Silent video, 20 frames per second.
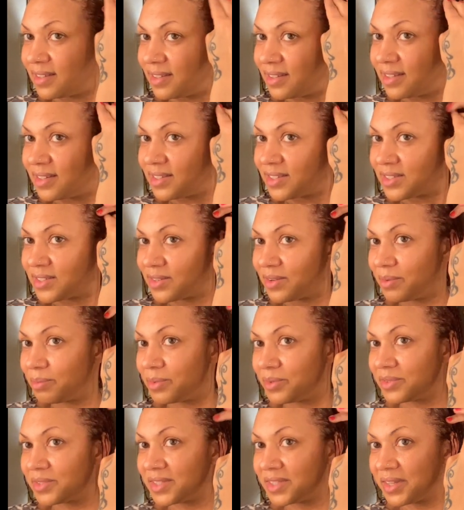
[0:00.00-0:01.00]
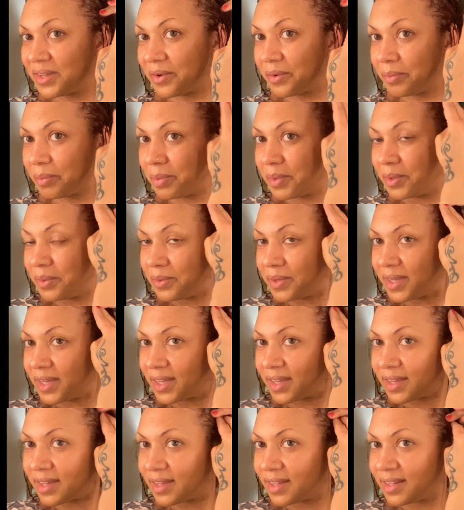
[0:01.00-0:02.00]
That's almost
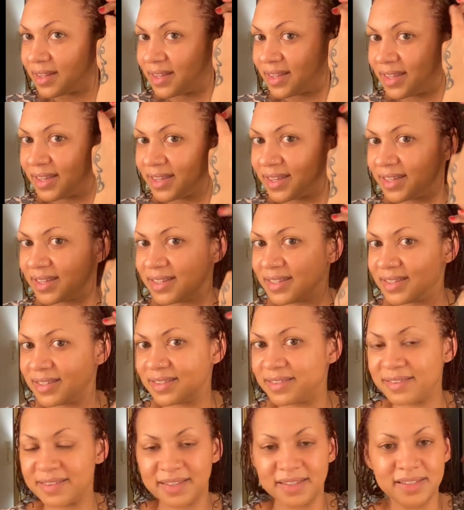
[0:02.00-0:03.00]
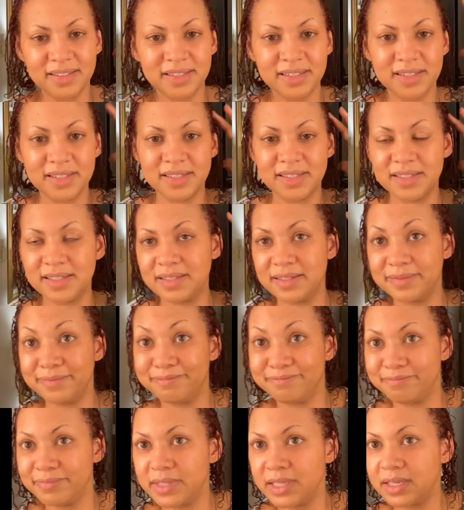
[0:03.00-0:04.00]
therapeutic. Like it, I
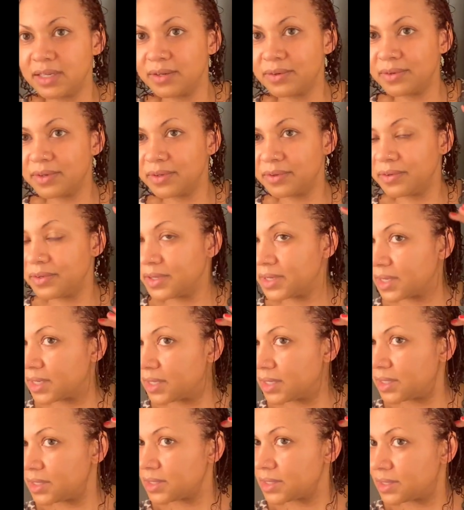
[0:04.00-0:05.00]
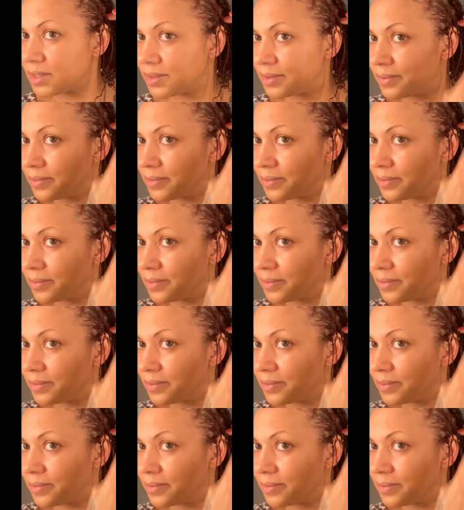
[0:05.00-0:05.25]
don't know, you guys.